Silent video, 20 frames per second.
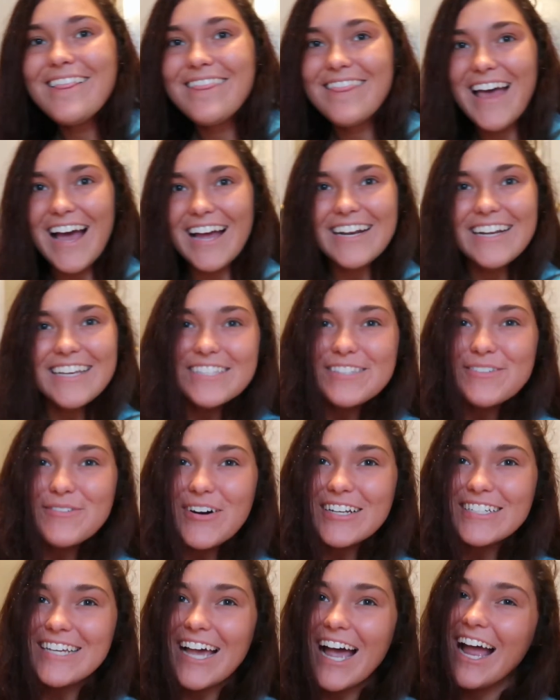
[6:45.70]
that is
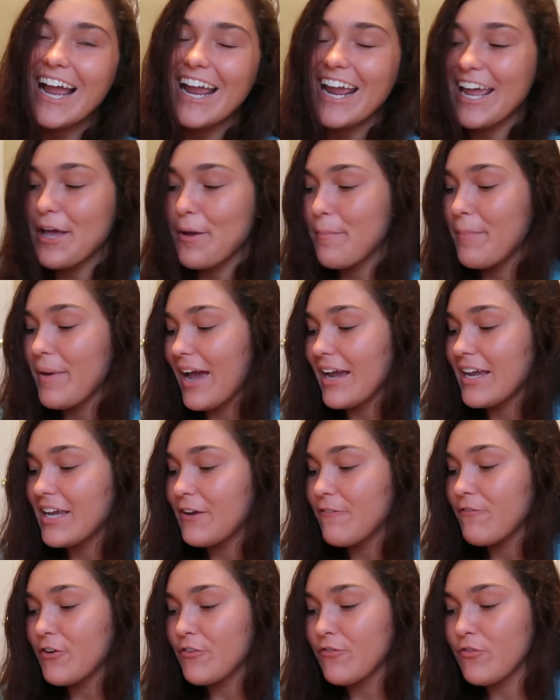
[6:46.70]
what I am
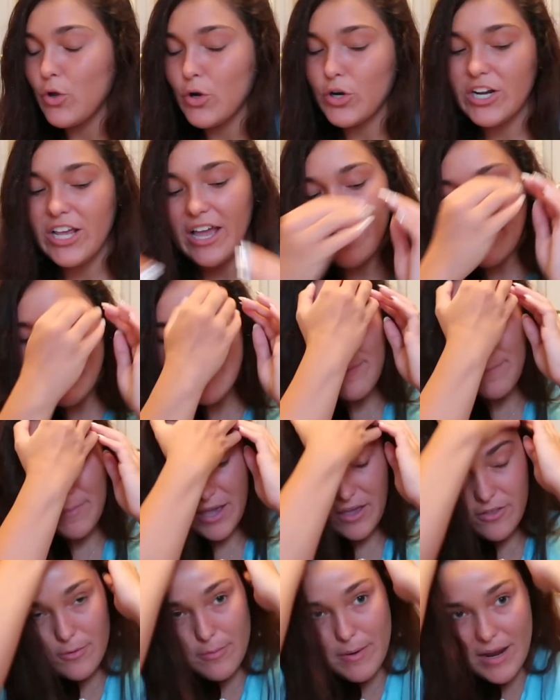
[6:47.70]
packing for Florida. And then
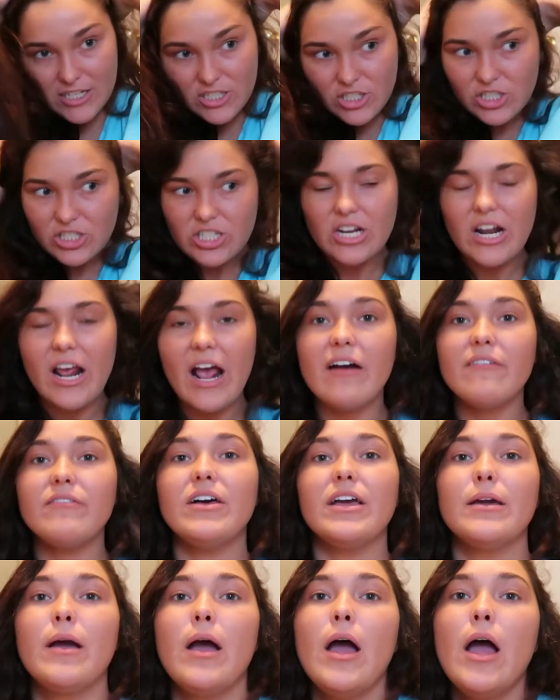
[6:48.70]
my other bag's just gonna have
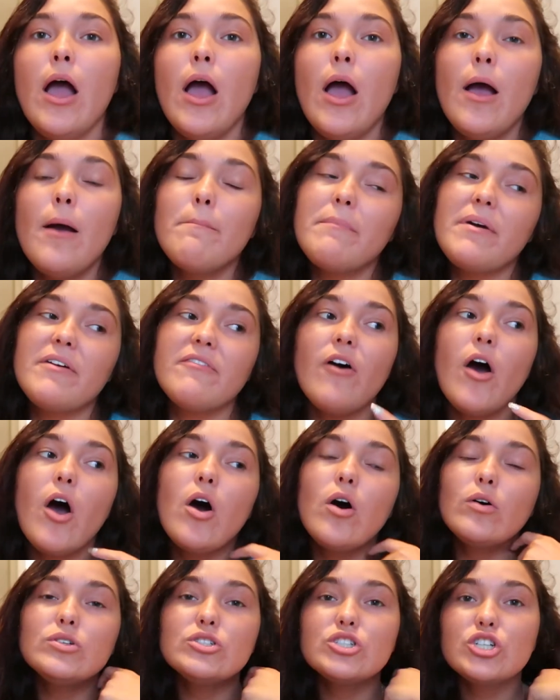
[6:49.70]
like my
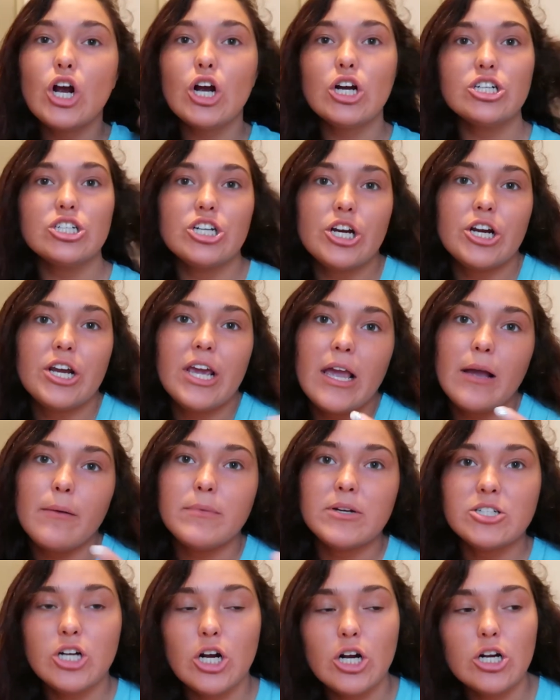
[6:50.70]
phone, charger,
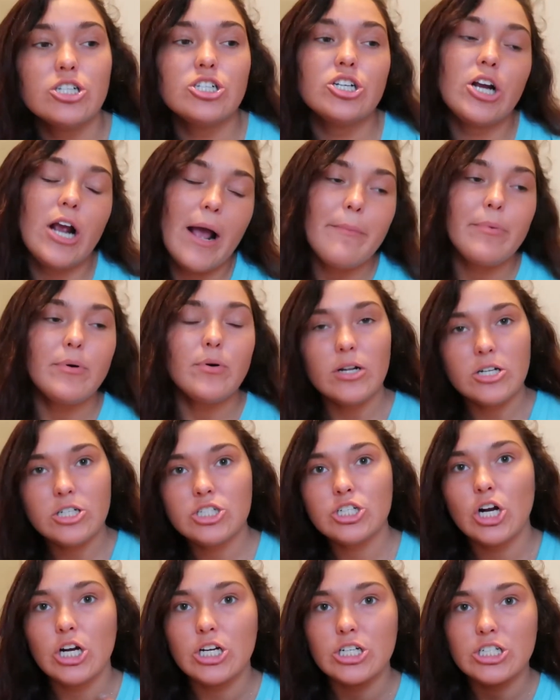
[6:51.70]
camera charger, Apple Watch
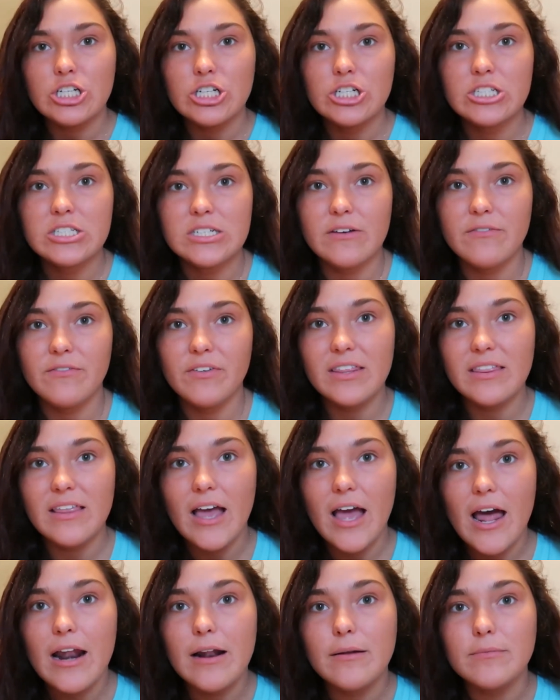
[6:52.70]
charger, stuff like
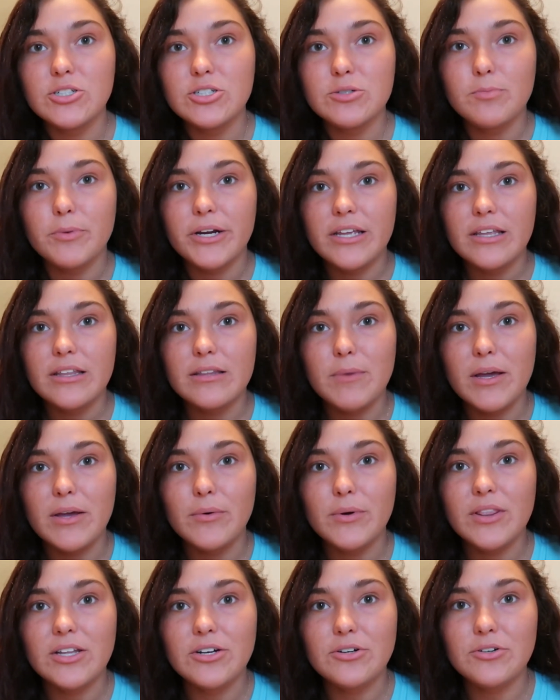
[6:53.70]
that. I'm just bringing my
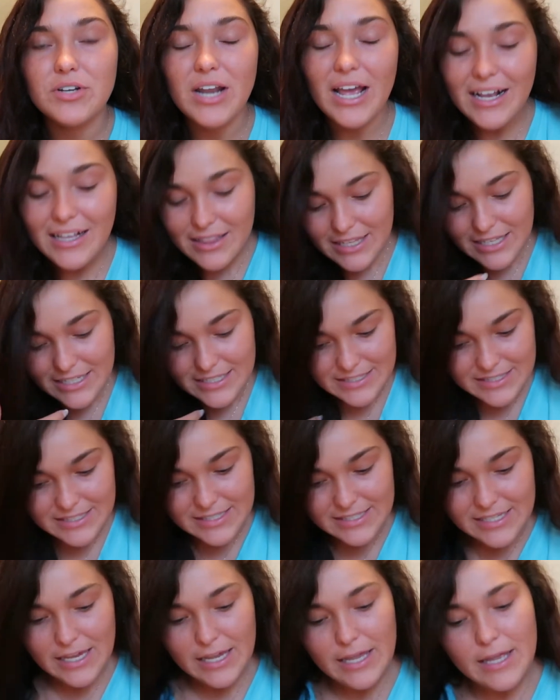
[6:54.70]
little
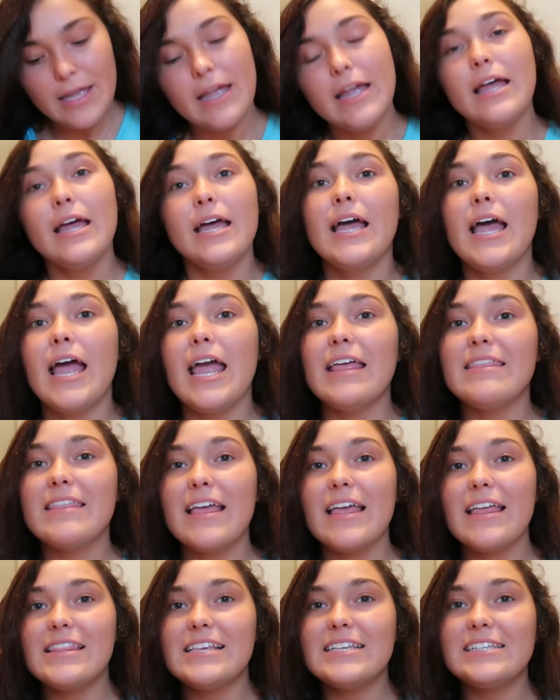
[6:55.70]
necklace. And then